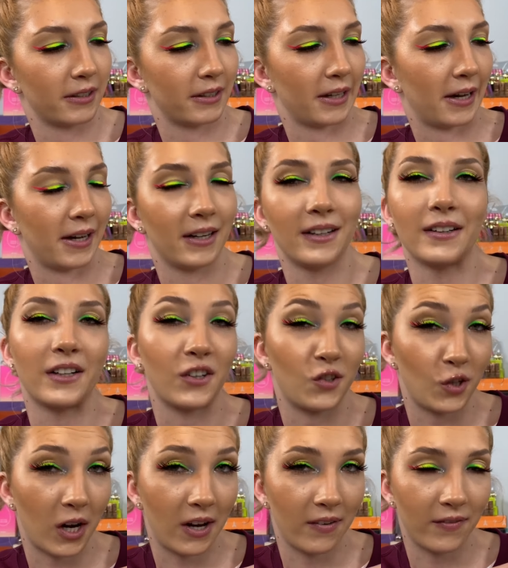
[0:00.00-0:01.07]
thing, the
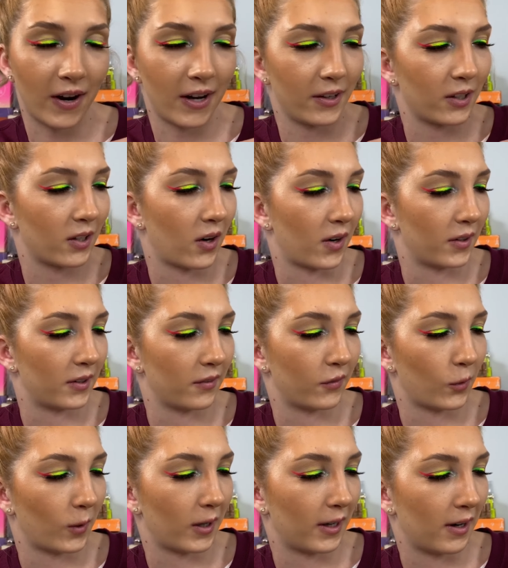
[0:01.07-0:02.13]
shade finder on
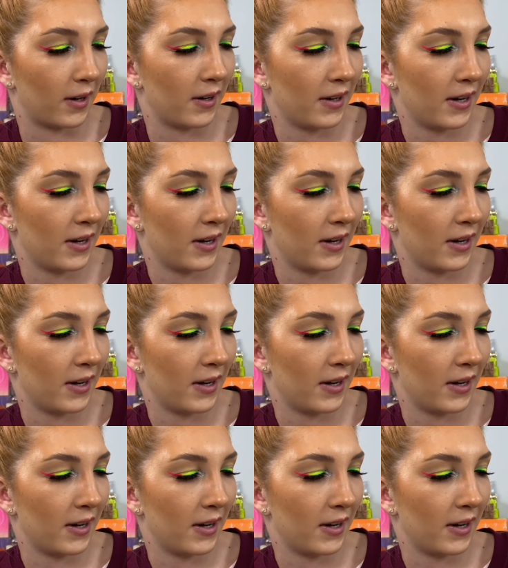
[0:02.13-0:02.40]
Sephora,